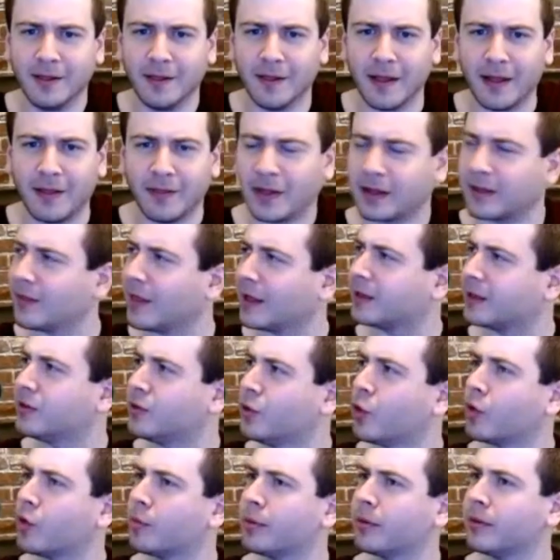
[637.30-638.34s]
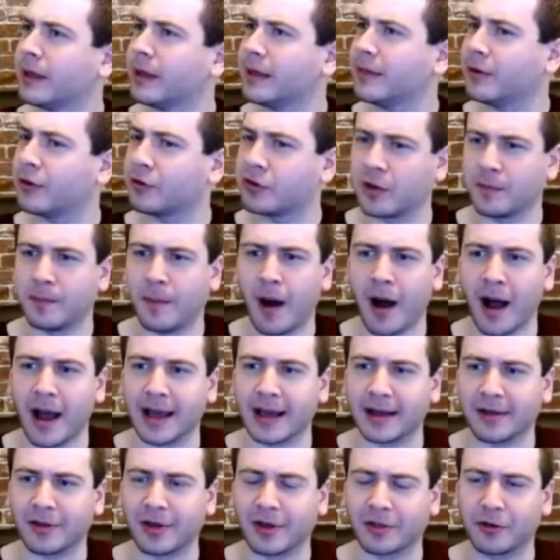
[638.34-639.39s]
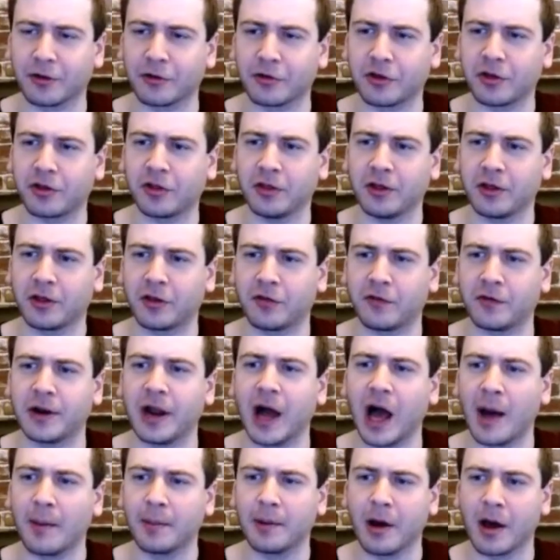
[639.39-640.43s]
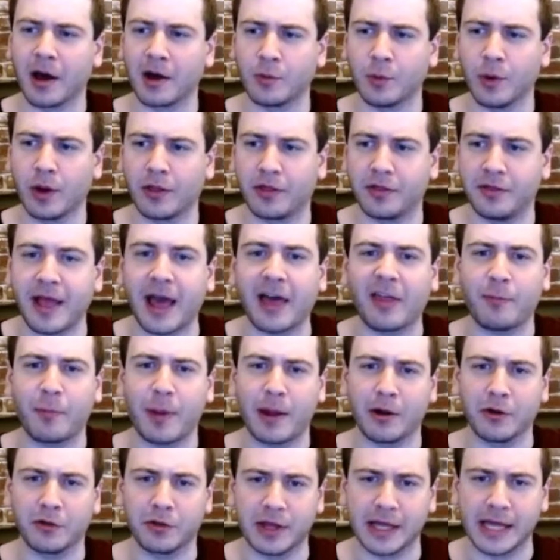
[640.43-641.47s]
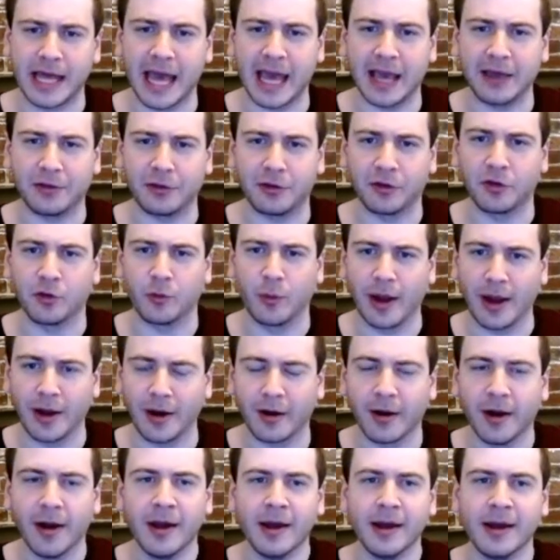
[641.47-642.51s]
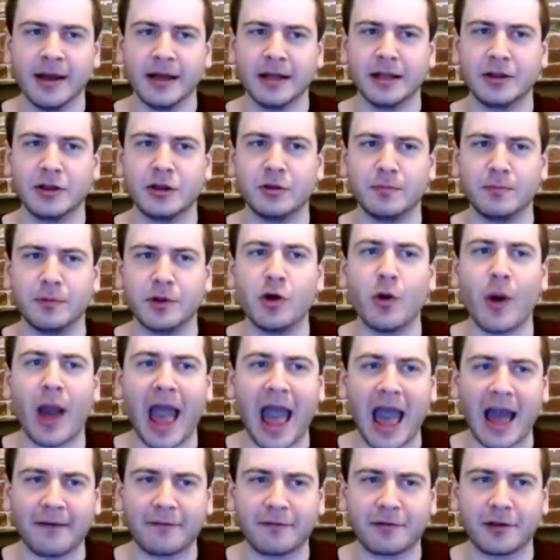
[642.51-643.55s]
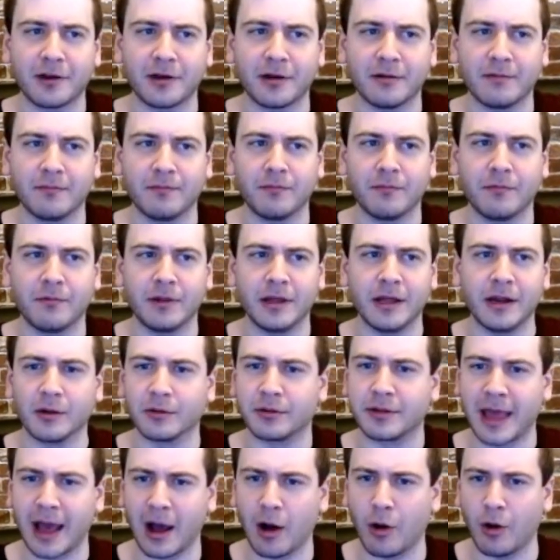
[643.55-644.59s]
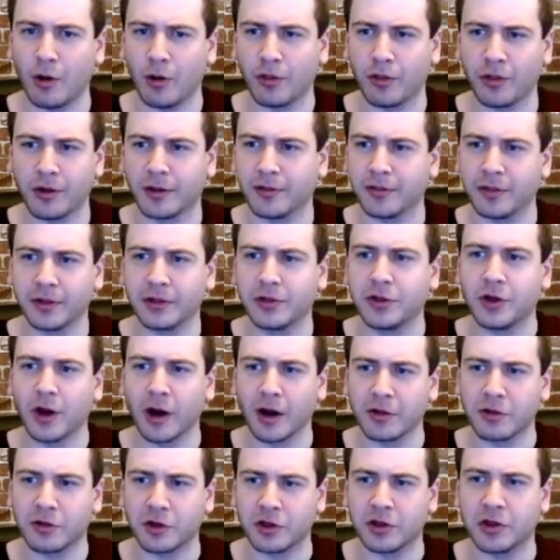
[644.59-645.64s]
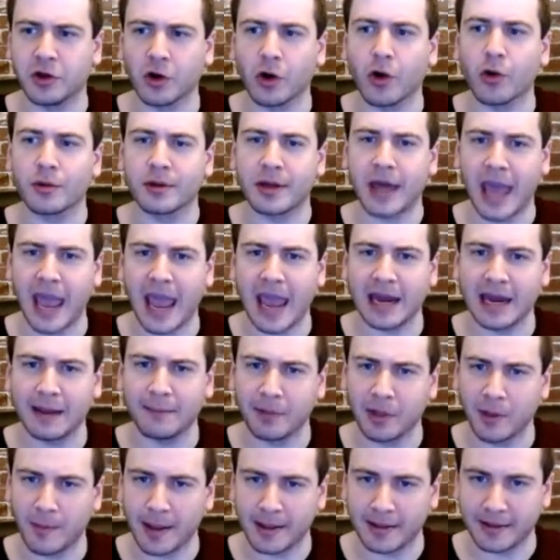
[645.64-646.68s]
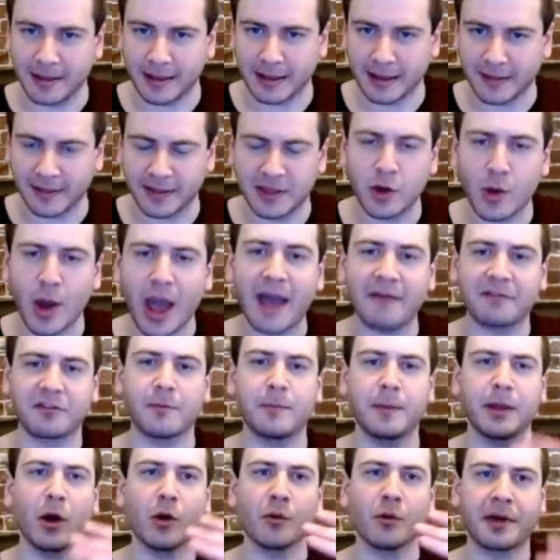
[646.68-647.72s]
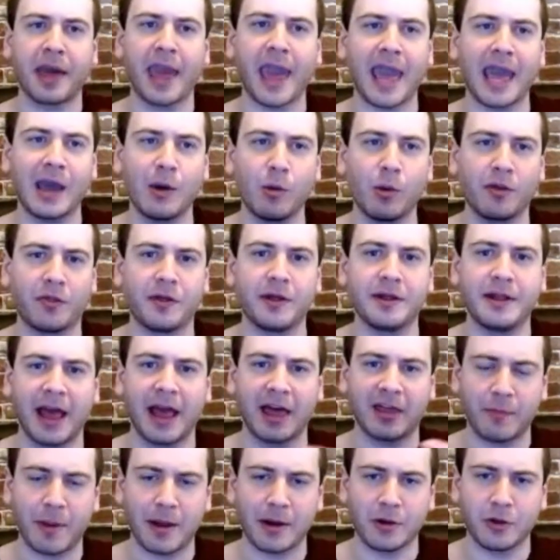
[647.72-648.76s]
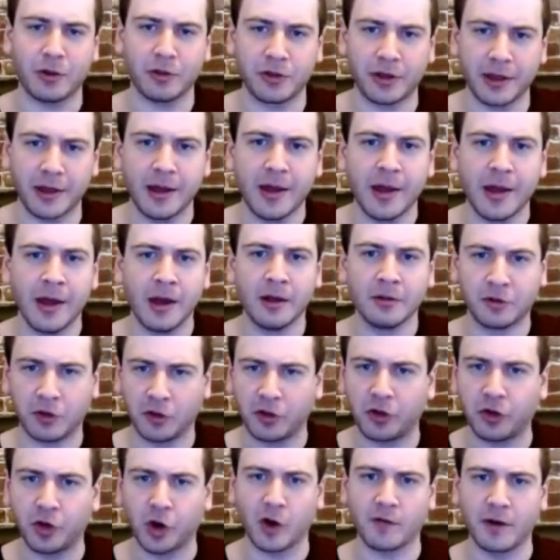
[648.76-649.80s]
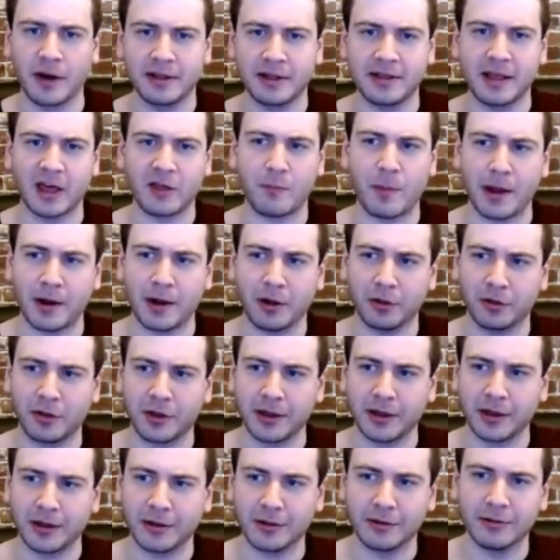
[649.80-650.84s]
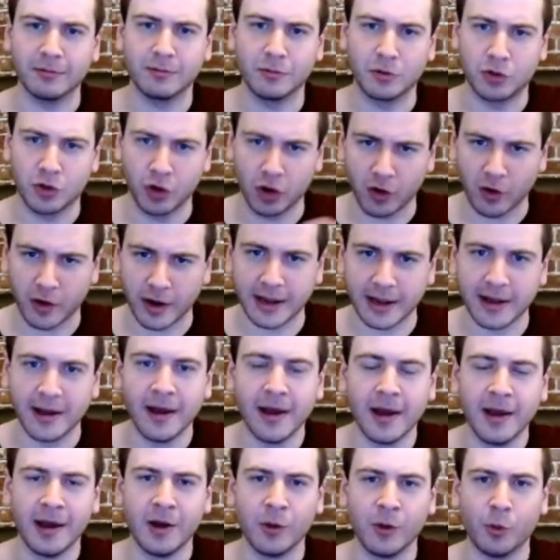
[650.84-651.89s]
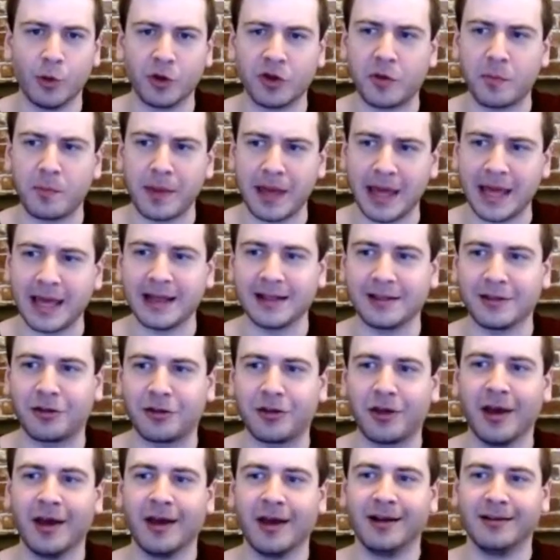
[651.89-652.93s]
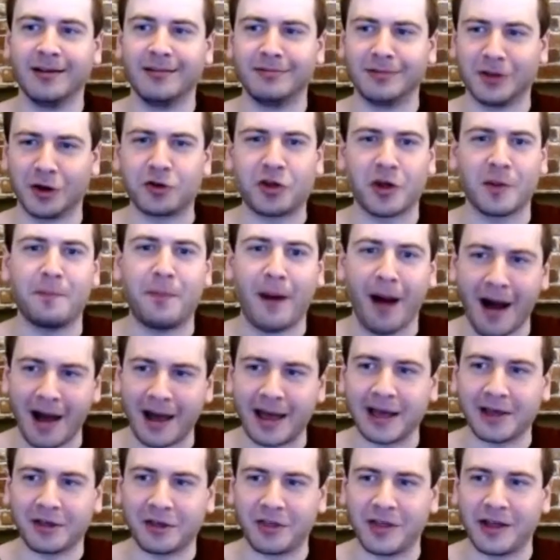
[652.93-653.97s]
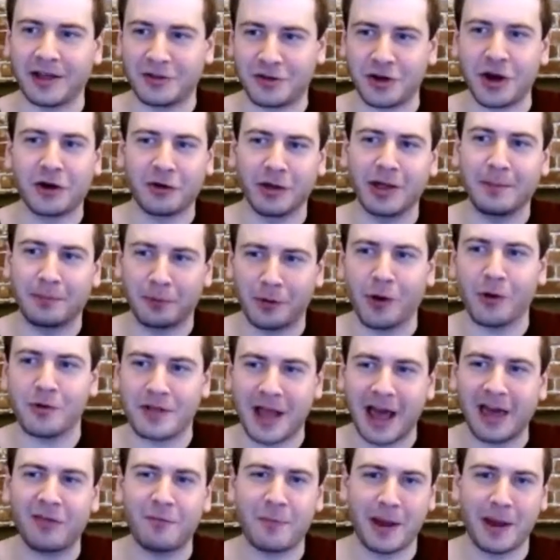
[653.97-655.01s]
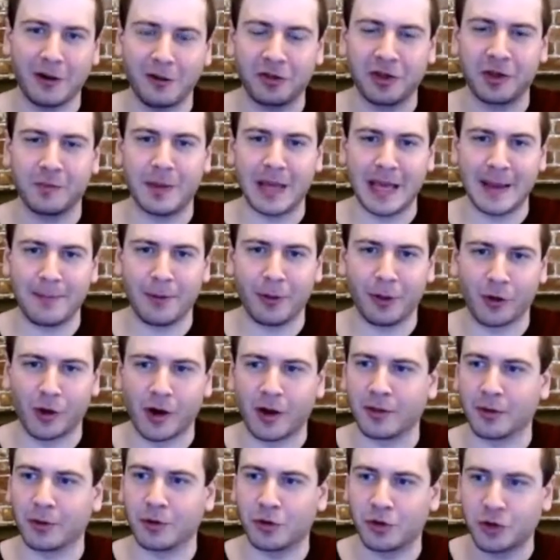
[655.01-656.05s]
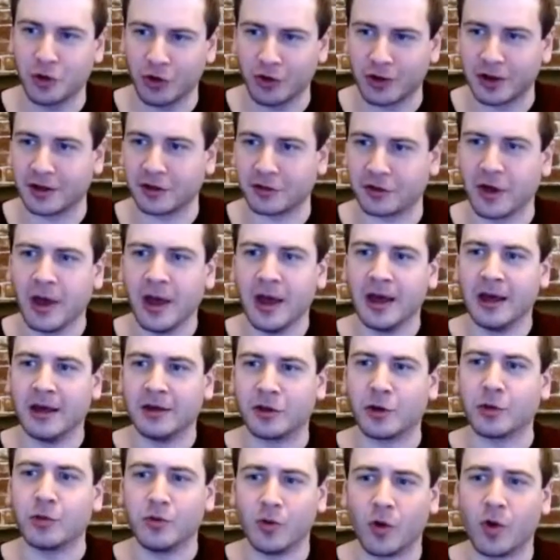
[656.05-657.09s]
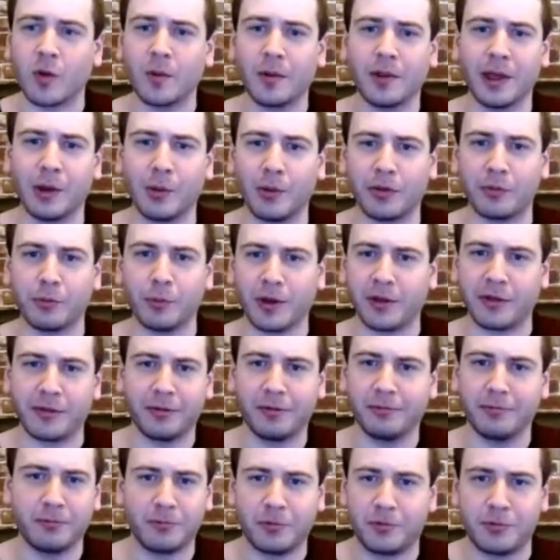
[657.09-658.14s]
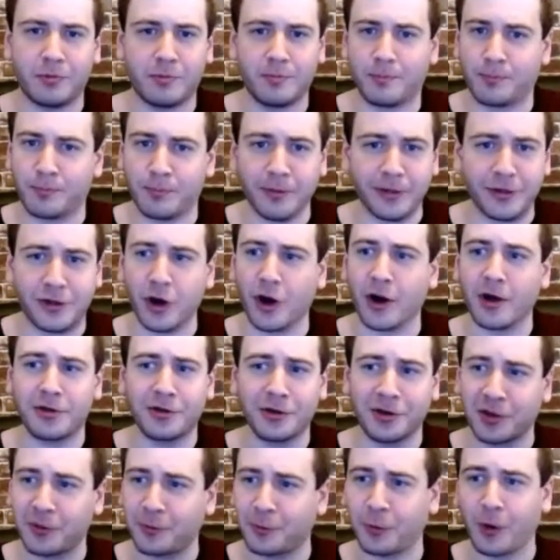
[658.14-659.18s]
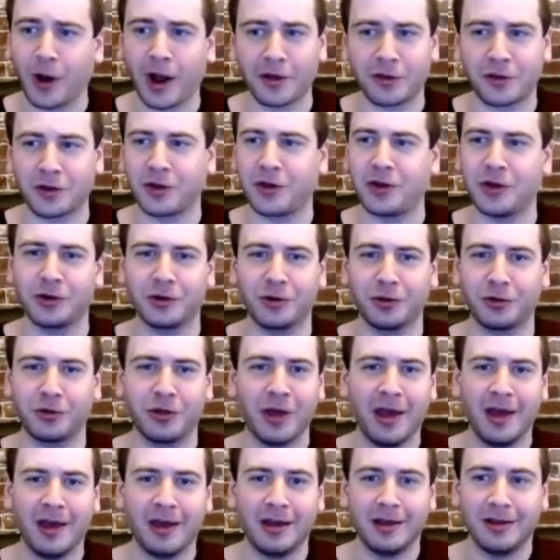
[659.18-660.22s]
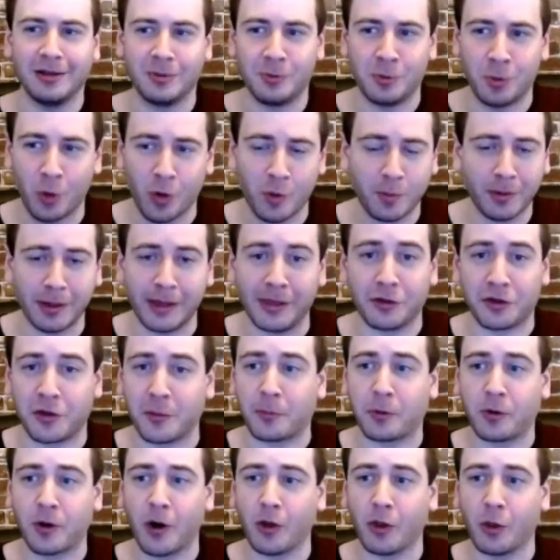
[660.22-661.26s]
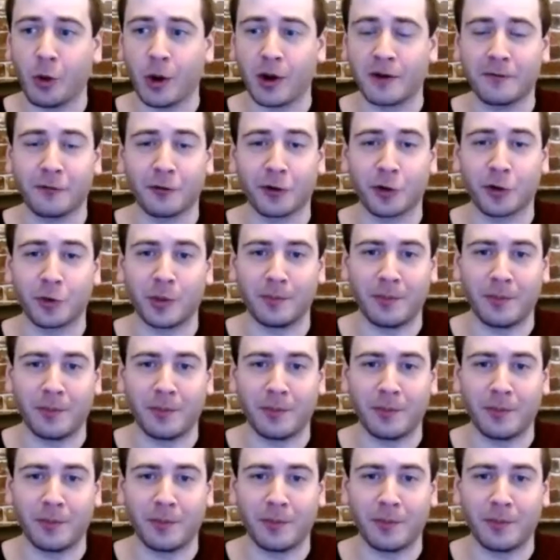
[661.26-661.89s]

like normally there's a bias. Like, there's this phenomenon with death penalty cases where you have to tell the judge that you're okay in implementing it. Like, you have to be okay with the death penalty to serve in a death penalty jury, which means there's a bias and that generally pro-death penalty people are on those juries. So normally with judges, prosecutors, normally there's a pro-law enforcement